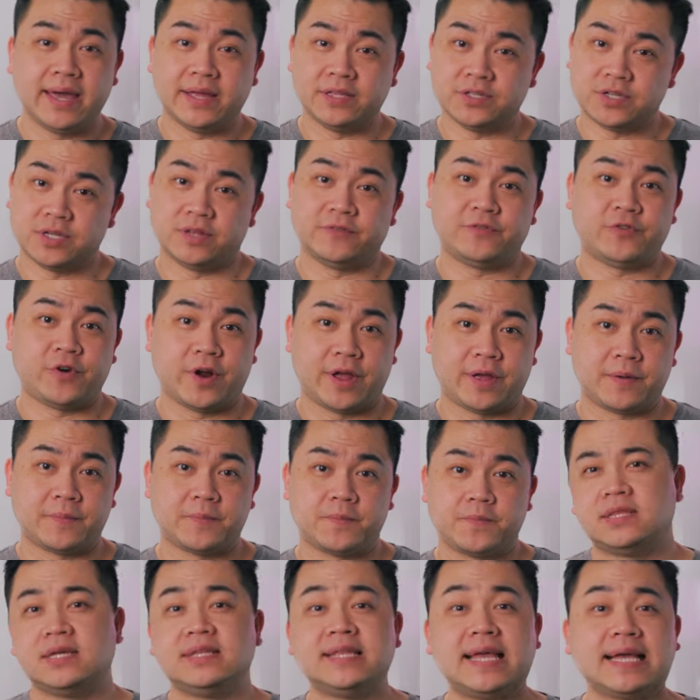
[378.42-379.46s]
into the frame.
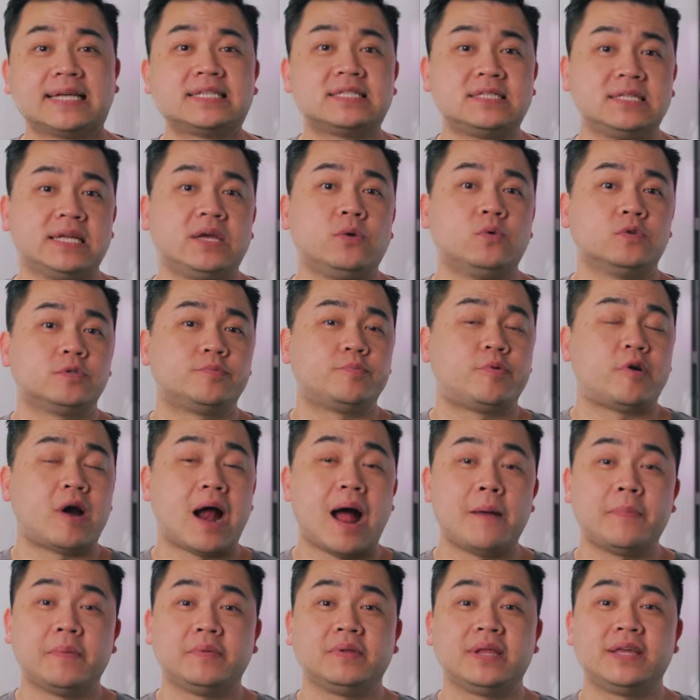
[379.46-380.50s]
The next scene was
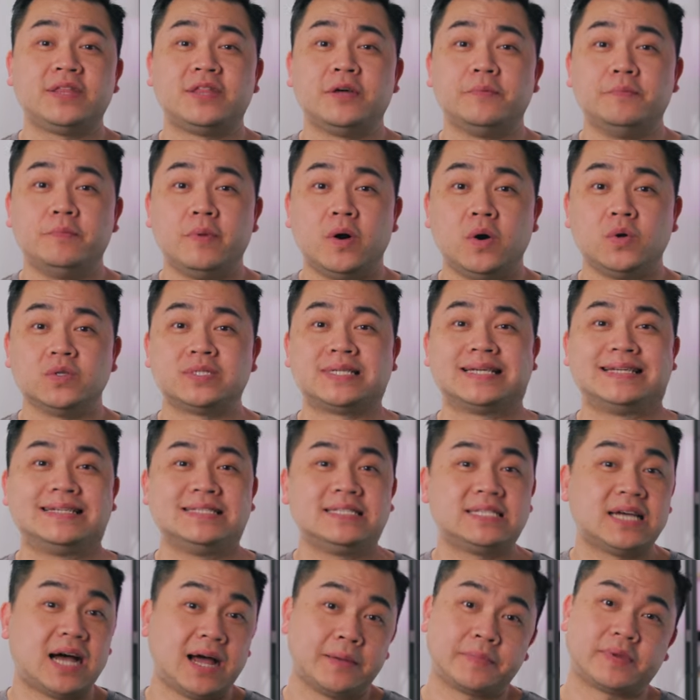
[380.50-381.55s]
probably the most
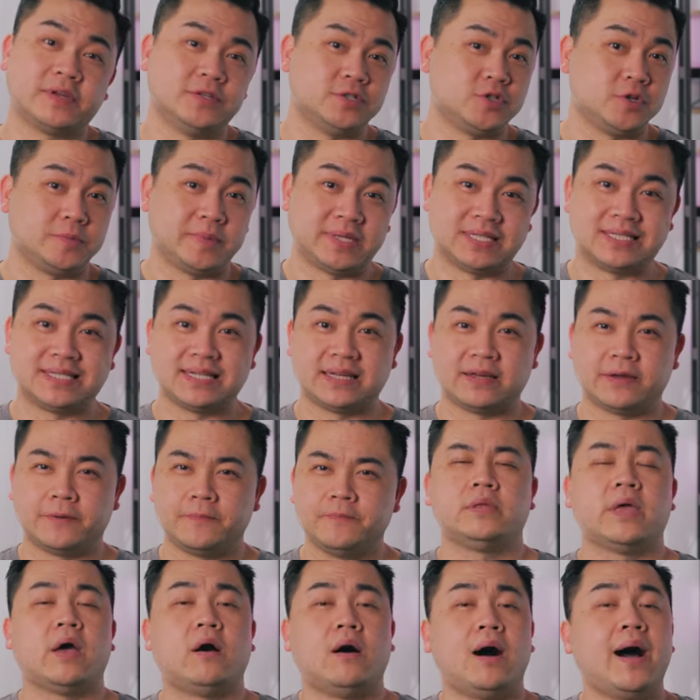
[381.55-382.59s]
time-consuming scene.
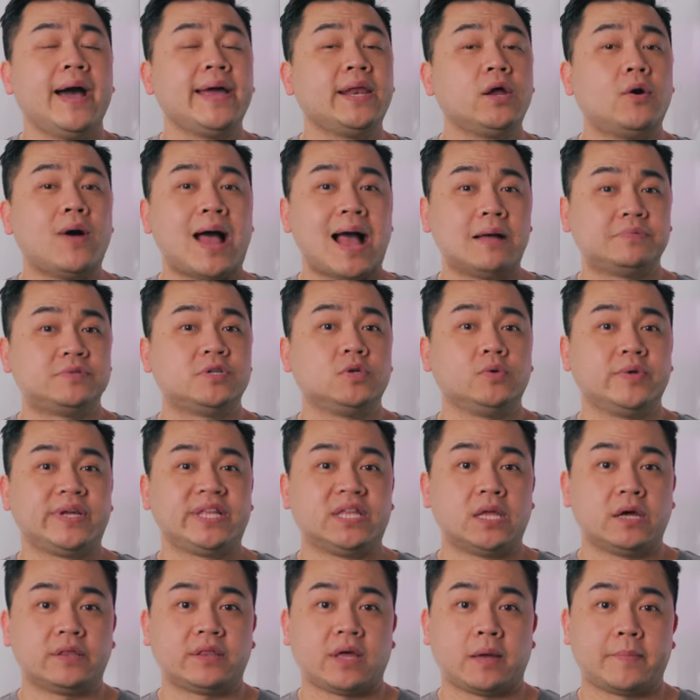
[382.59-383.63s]
Now, I know absolutely
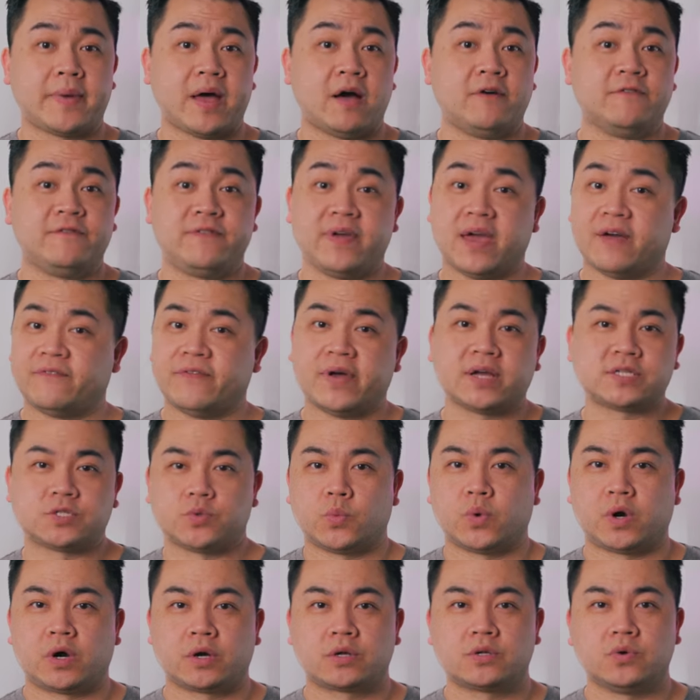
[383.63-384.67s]
nothing about VFX
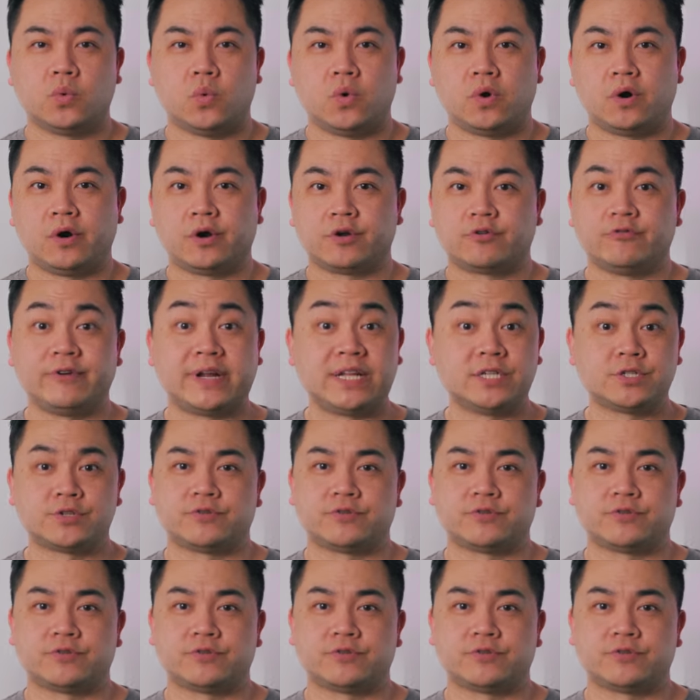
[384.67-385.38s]
work or green